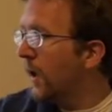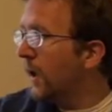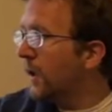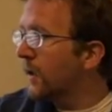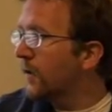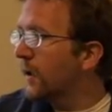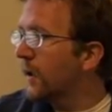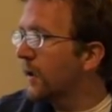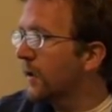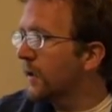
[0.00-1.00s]
and go
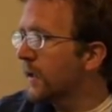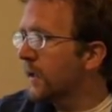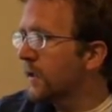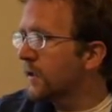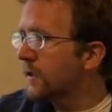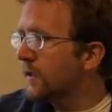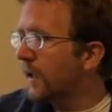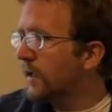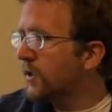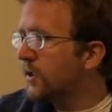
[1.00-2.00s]
ahead and get
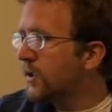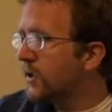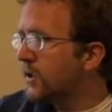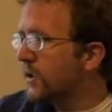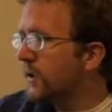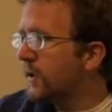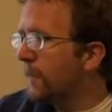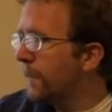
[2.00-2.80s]
that cheat sheet.